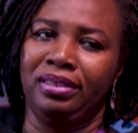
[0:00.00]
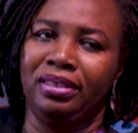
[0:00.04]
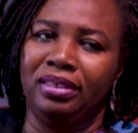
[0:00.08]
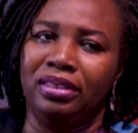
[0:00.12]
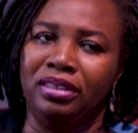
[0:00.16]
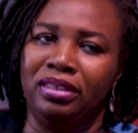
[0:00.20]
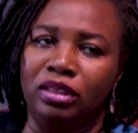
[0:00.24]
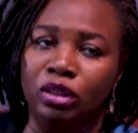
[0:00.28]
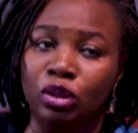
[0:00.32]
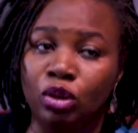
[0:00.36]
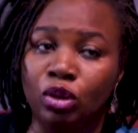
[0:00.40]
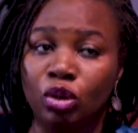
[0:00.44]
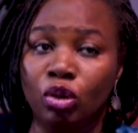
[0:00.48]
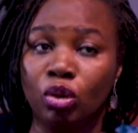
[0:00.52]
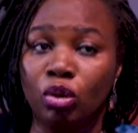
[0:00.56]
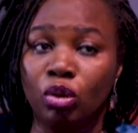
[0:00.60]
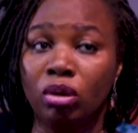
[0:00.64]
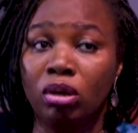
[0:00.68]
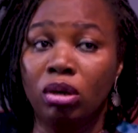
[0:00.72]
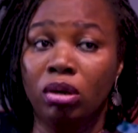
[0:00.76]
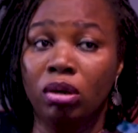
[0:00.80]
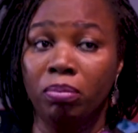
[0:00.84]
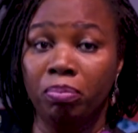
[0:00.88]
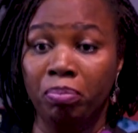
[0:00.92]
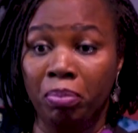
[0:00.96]
You know,
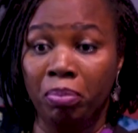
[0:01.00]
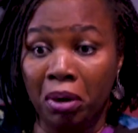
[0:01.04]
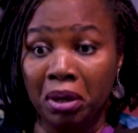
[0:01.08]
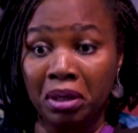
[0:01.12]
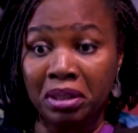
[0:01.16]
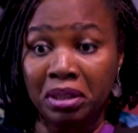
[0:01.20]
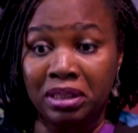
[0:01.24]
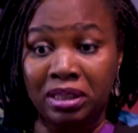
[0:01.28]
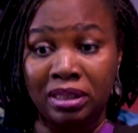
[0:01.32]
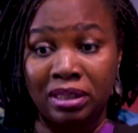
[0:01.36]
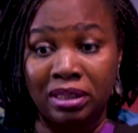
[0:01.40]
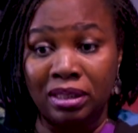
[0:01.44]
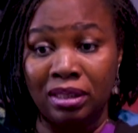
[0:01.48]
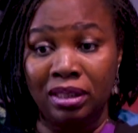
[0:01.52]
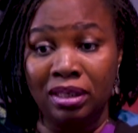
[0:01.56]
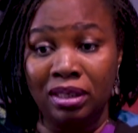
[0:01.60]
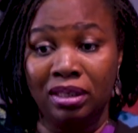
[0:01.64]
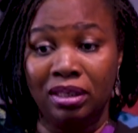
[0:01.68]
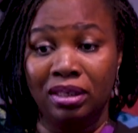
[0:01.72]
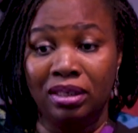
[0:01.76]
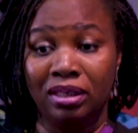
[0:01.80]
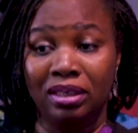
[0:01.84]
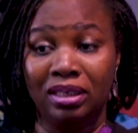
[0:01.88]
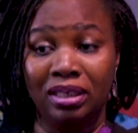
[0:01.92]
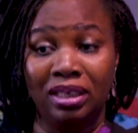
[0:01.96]
but
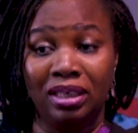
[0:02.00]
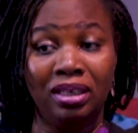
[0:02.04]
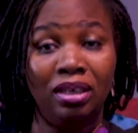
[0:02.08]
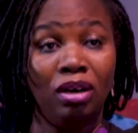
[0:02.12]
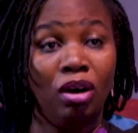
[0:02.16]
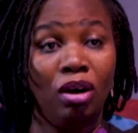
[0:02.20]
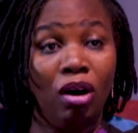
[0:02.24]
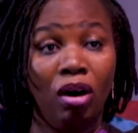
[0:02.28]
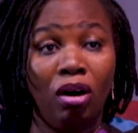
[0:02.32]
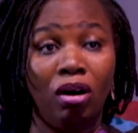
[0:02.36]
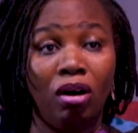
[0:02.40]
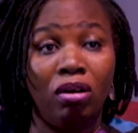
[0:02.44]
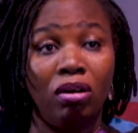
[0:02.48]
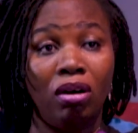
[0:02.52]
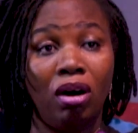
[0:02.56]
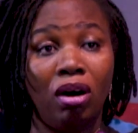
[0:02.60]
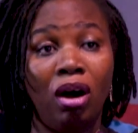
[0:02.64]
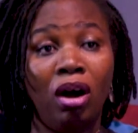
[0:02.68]
in all